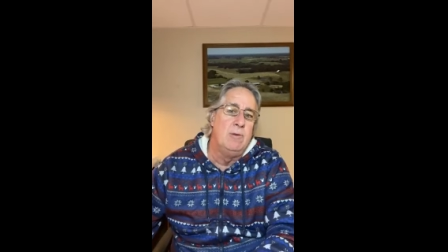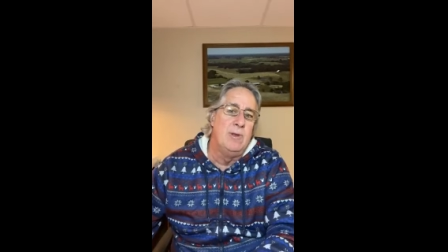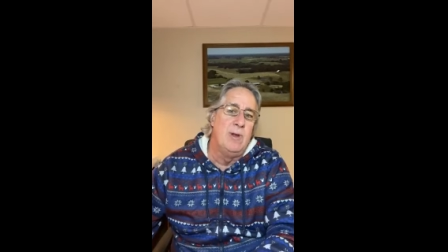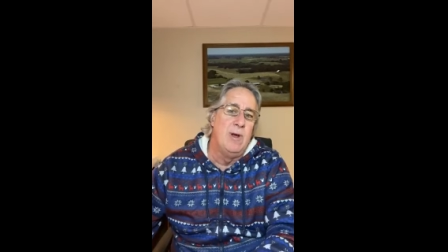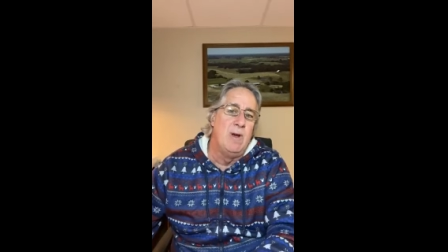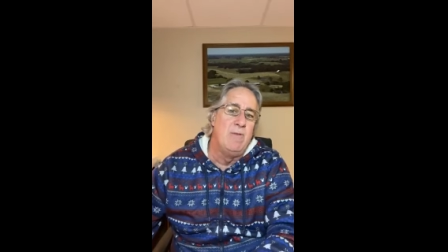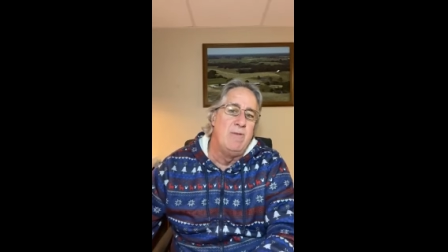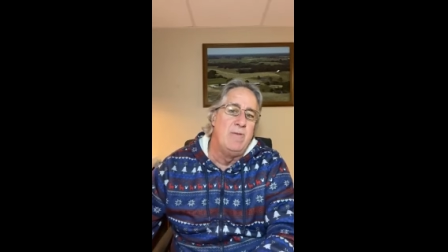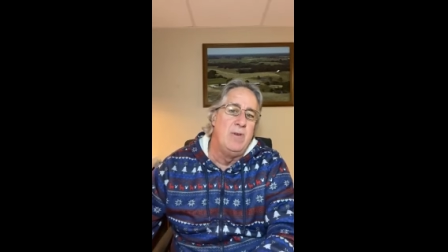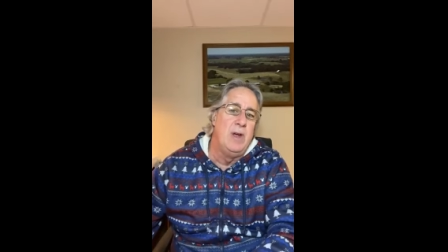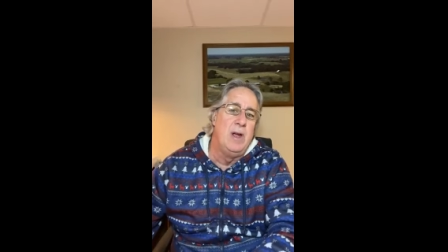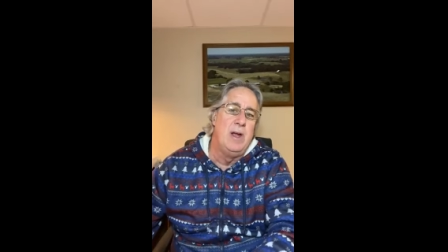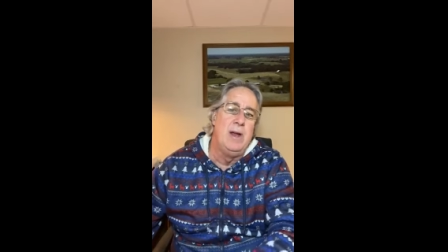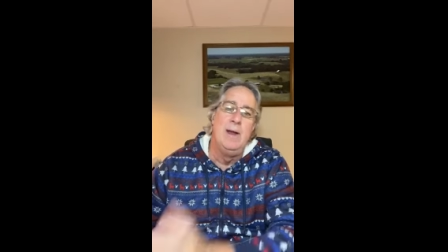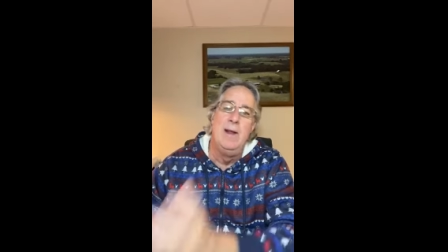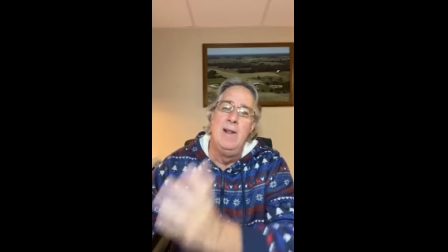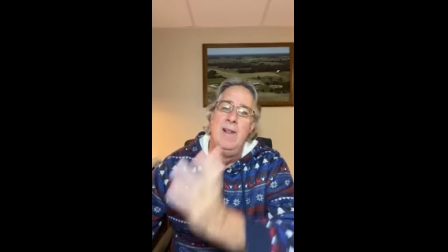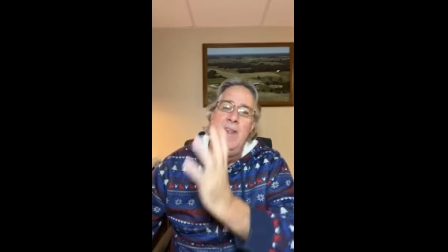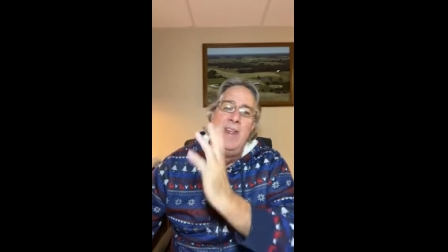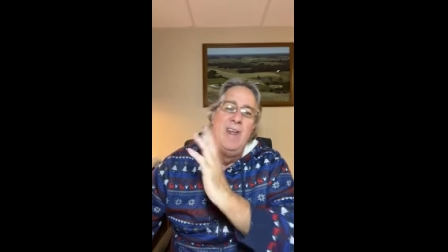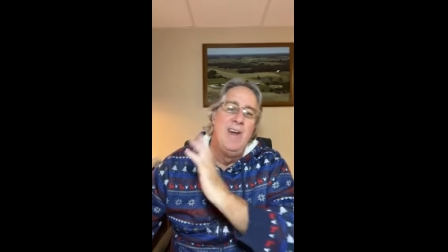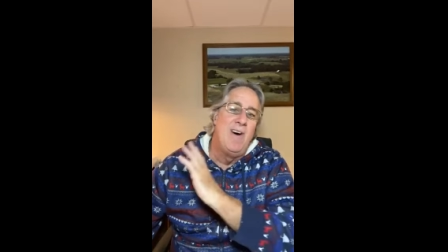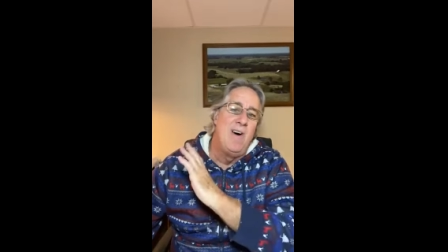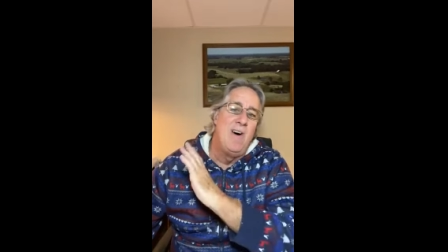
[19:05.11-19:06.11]
sulfate
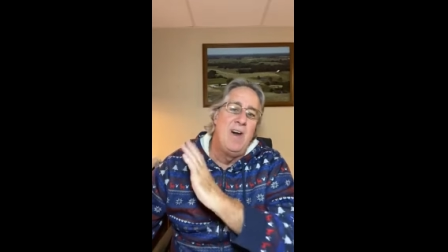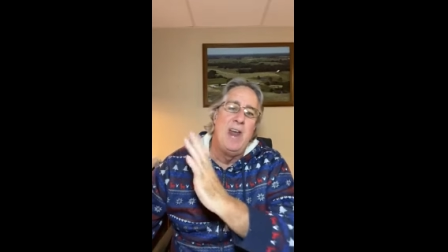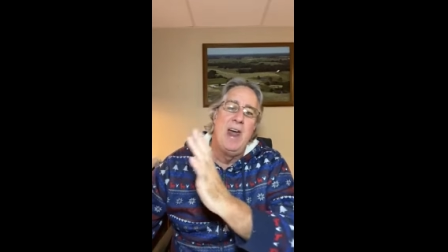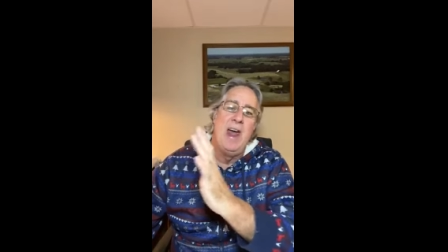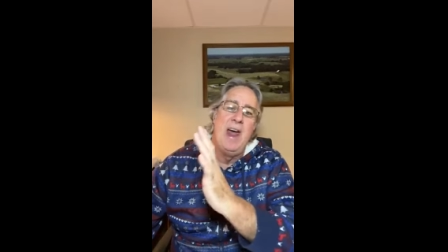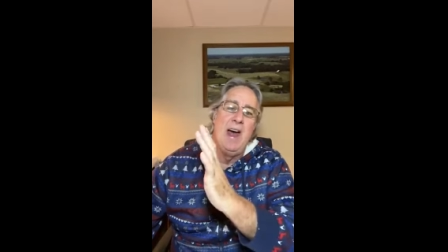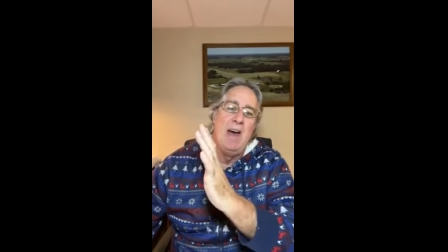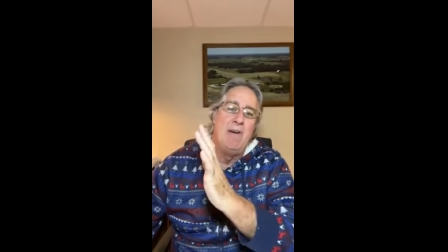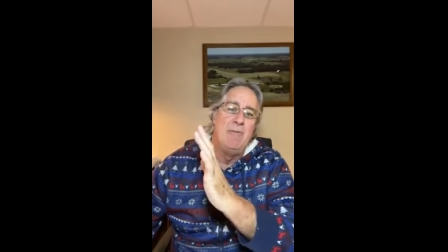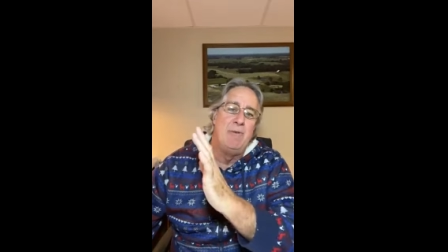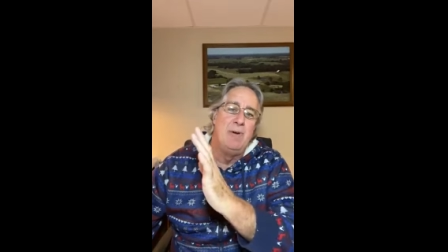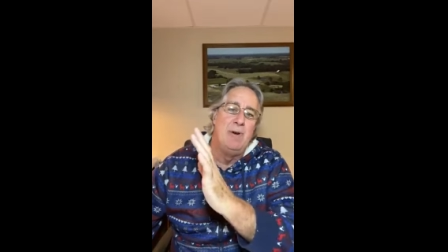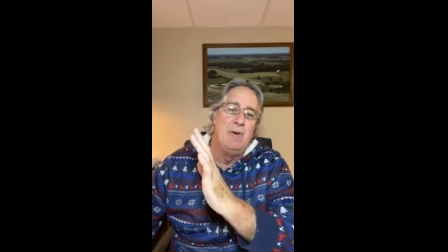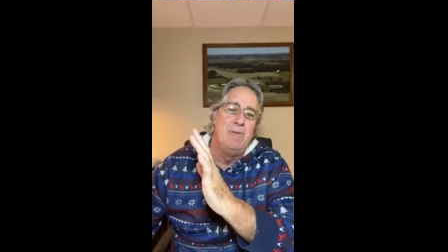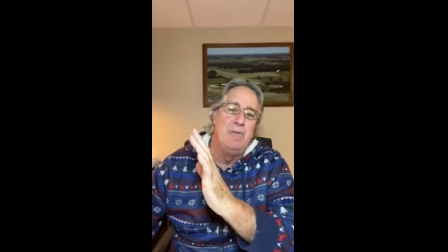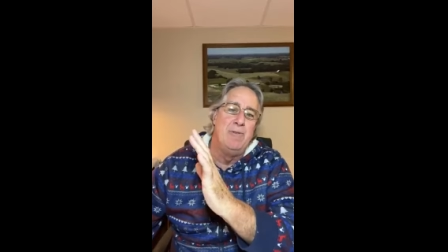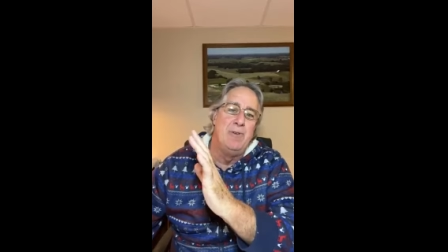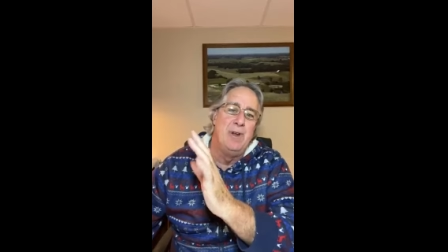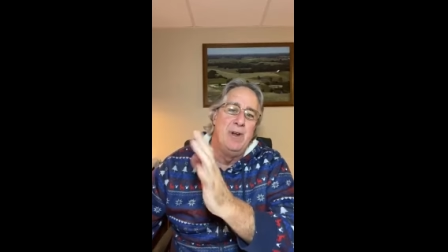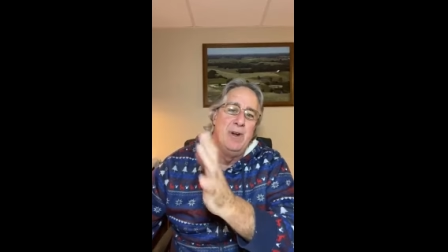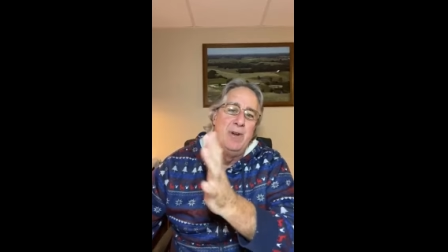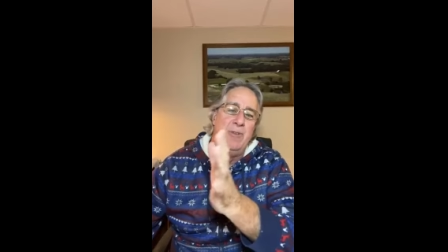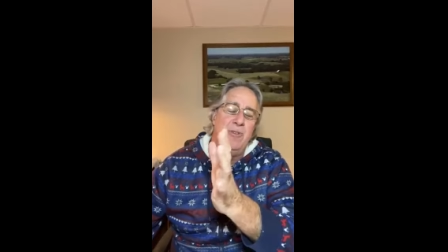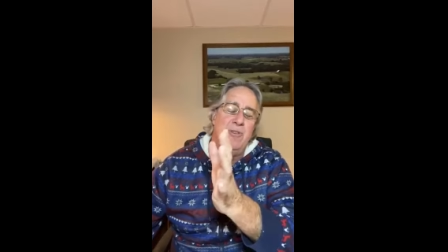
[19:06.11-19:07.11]
on half your
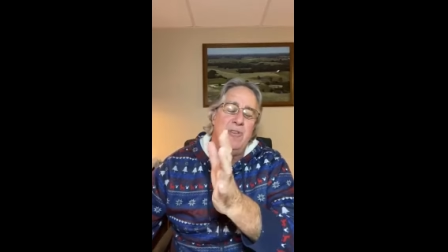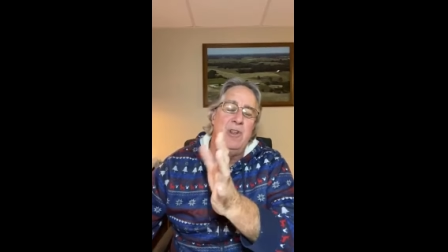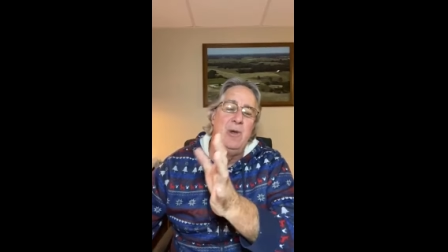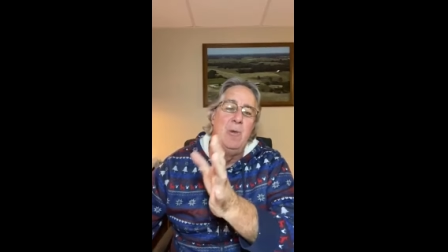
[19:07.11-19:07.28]
field.